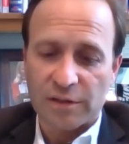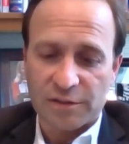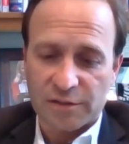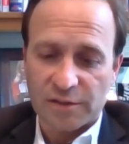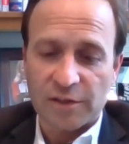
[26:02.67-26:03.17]

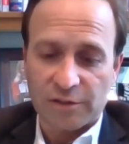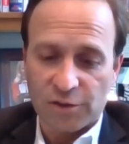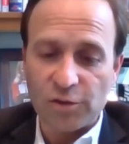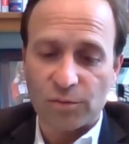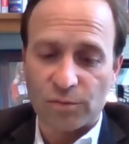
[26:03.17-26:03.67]
It's
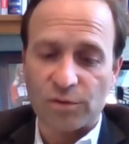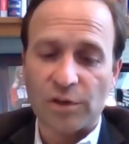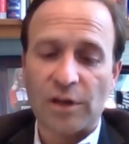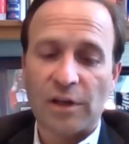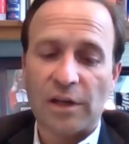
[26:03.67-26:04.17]

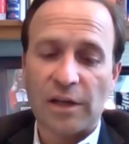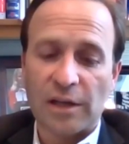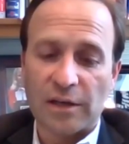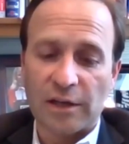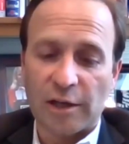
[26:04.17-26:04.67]
huge.
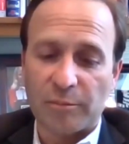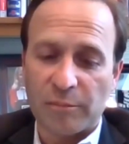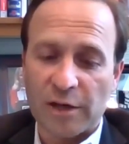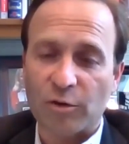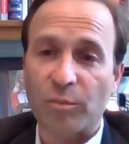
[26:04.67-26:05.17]
And
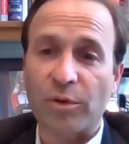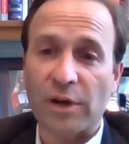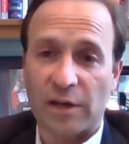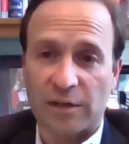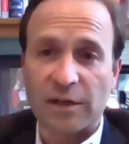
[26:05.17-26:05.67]
medical
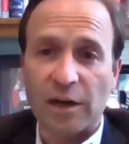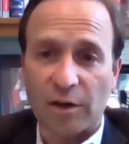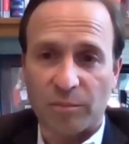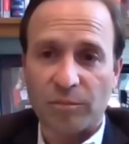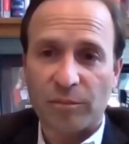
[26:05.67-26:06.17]
products
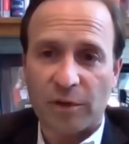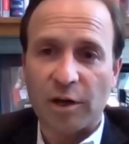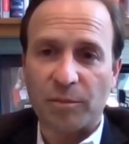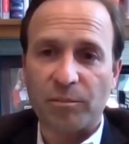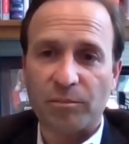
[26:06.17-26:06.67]
are
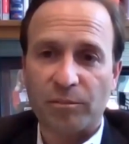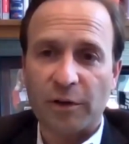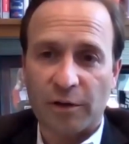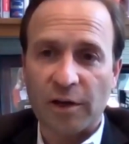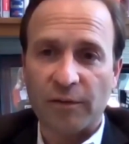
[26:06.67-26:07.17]

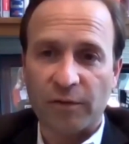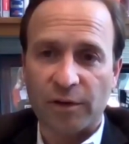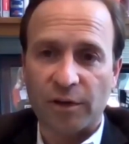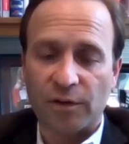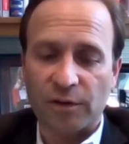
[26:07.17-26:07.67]
covered
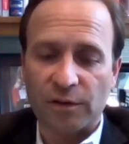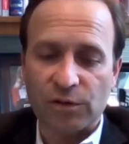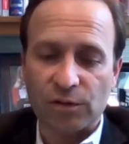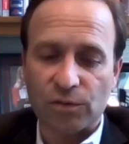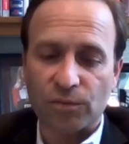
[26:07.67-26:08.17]
under these
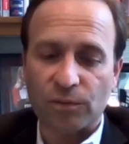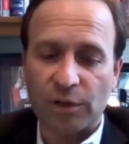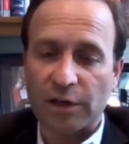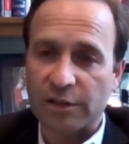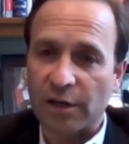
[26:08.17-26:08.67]
new
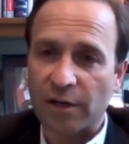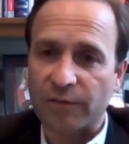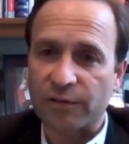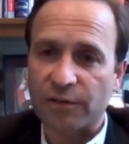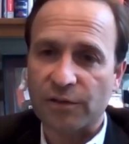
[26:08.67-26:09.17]
tariffs.